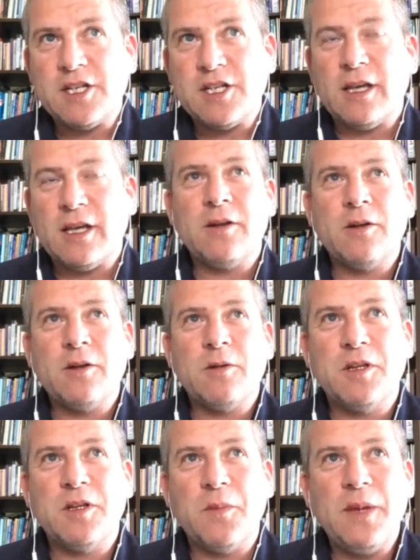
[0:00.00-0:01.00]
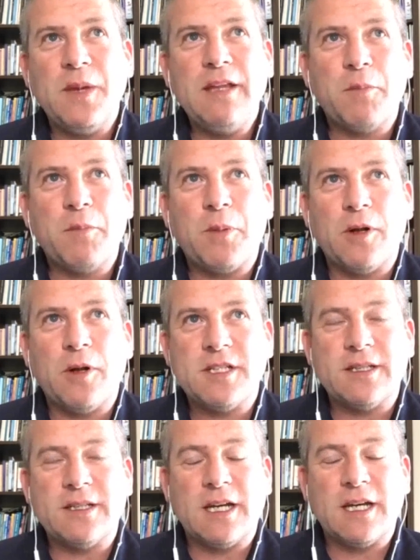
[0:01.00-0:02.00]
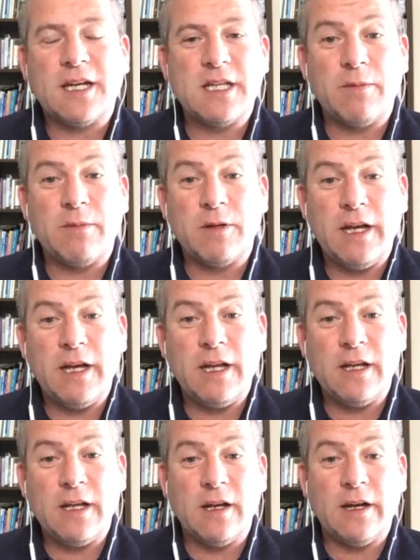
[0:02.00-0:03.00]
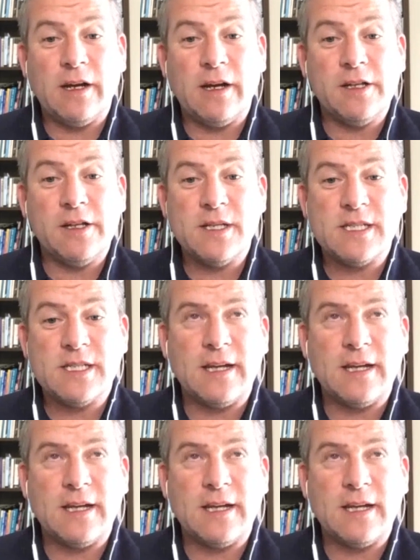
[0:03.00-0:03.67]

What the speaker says: I know it was one of the Meath footballers at the time, because they were the reigning All-Ireland champions.